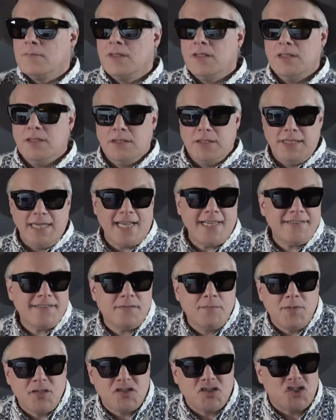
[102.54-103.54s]

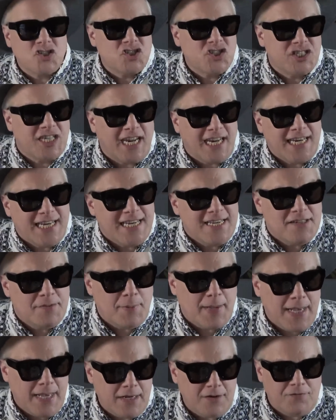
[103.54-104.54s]
Yes, Mr. Shady is
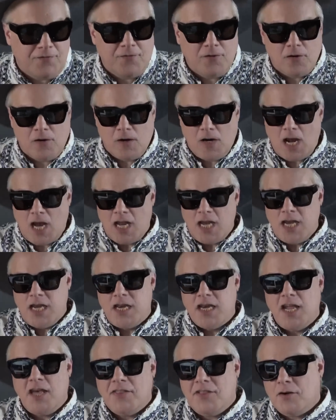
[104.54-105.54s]
back for
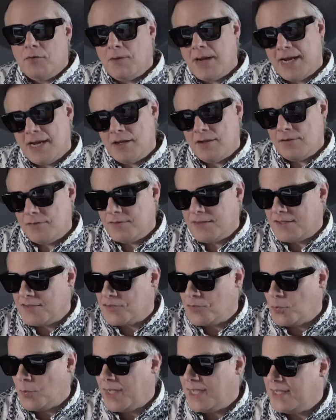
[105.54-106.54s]
another round
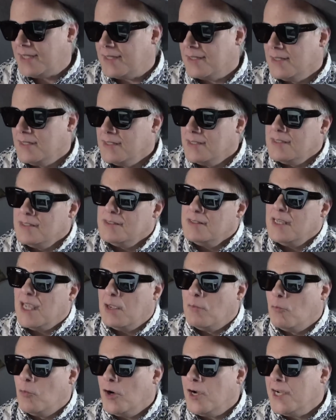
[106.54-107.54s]
this week.
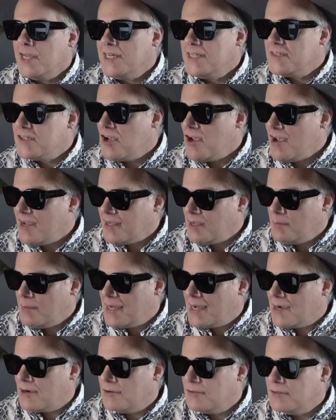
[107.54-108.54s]
And we're going to talk
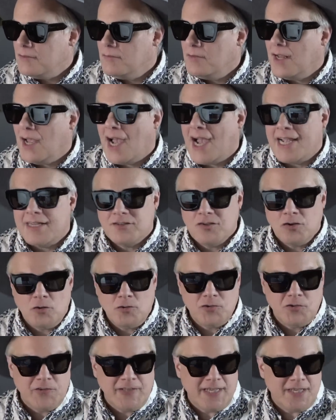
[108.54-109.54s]
about. I
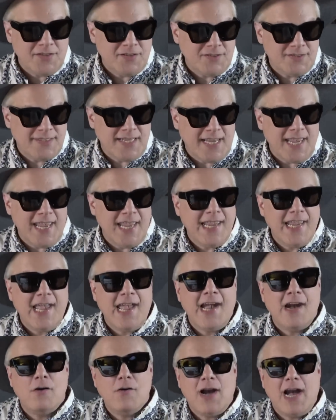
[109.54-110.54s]
told you the other day
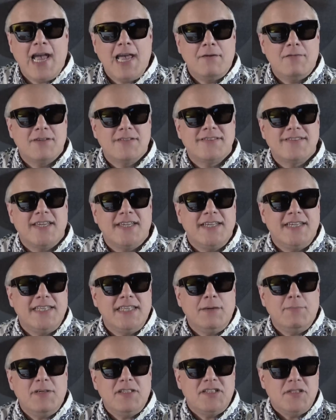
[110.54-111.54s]
how I was sending
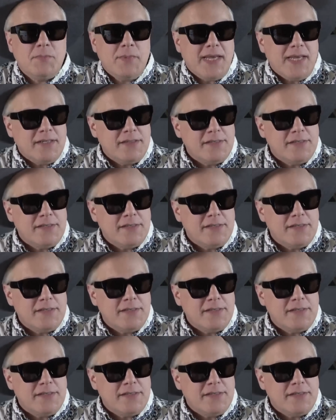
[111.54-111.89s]
them a demand